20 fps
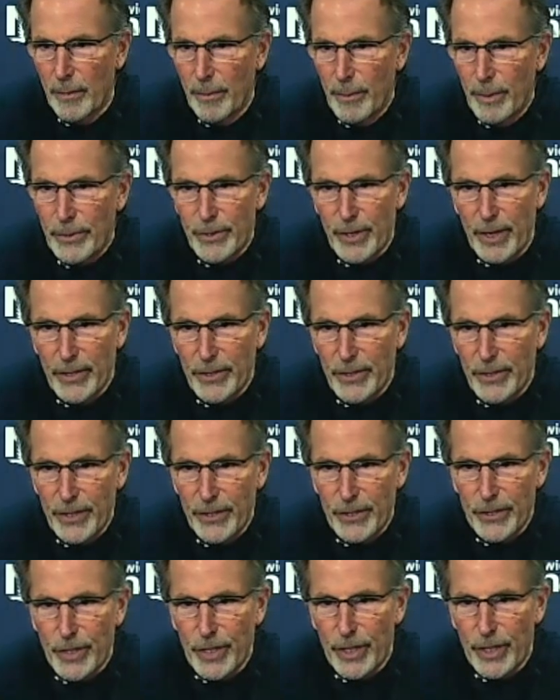As I
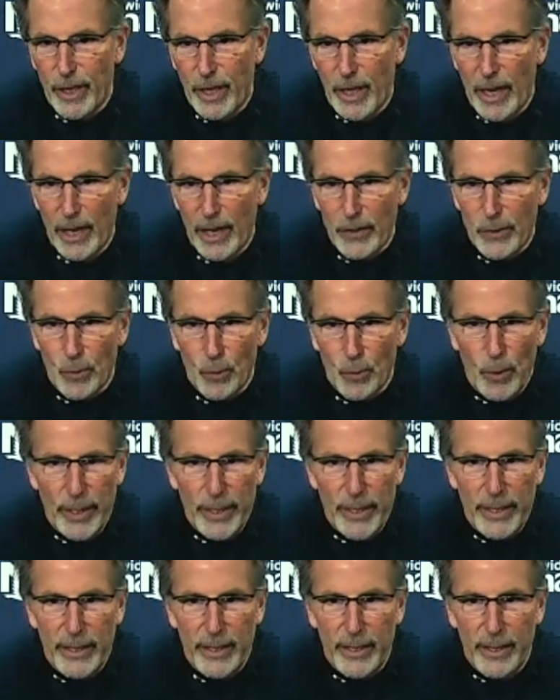said last
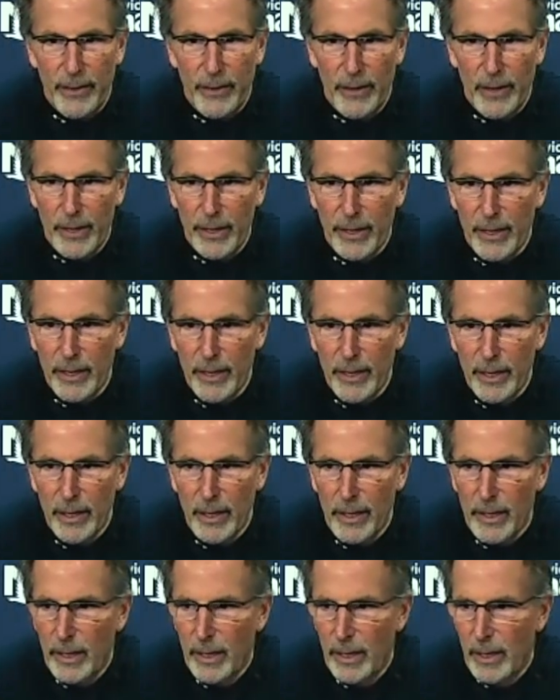week, I think,
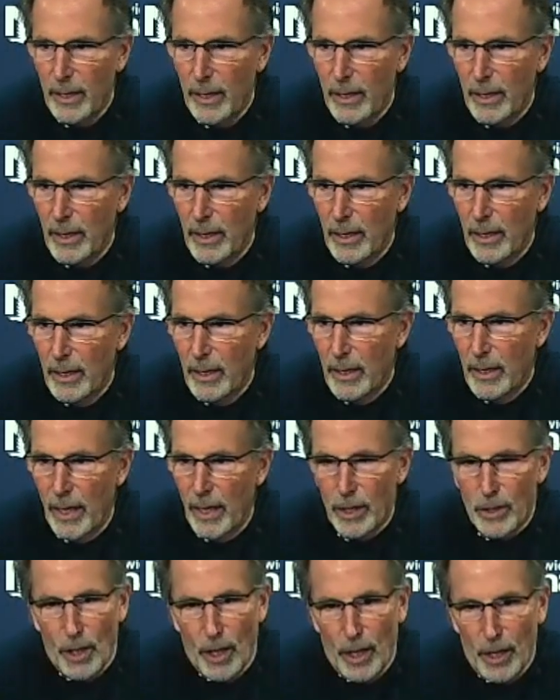
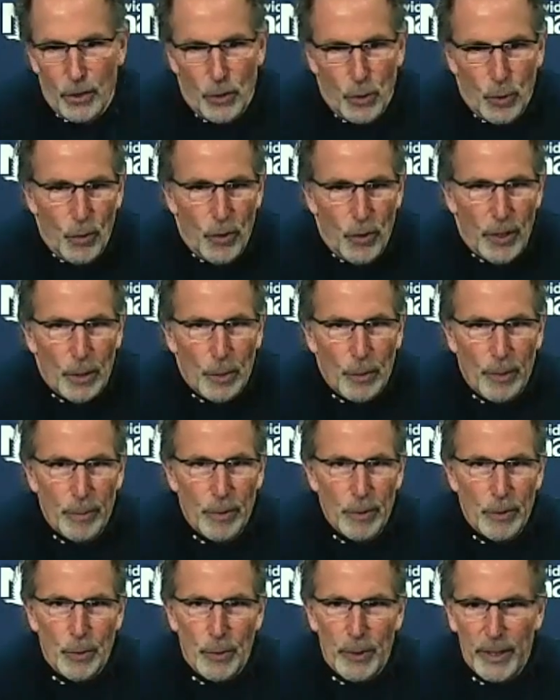I do think we're in
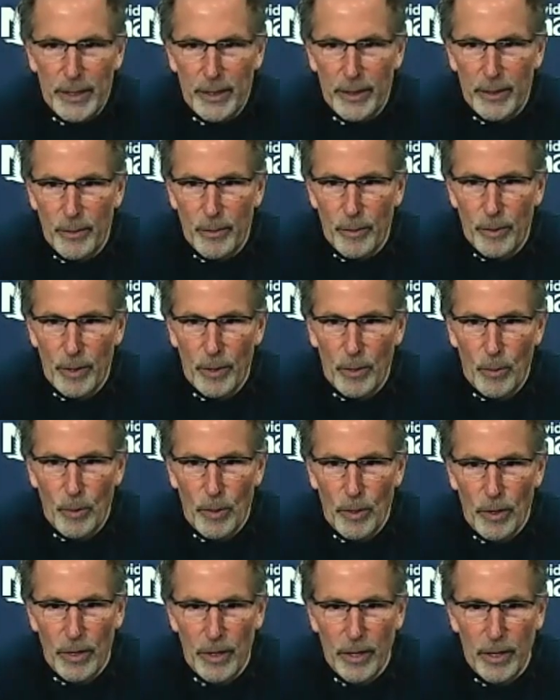between.
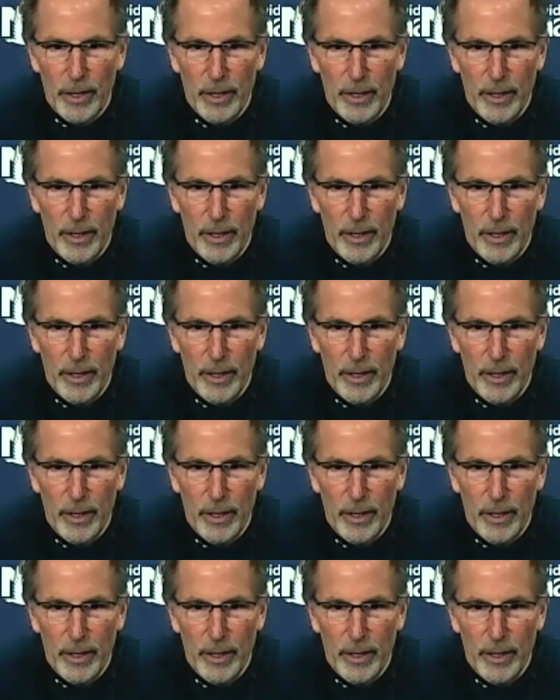We're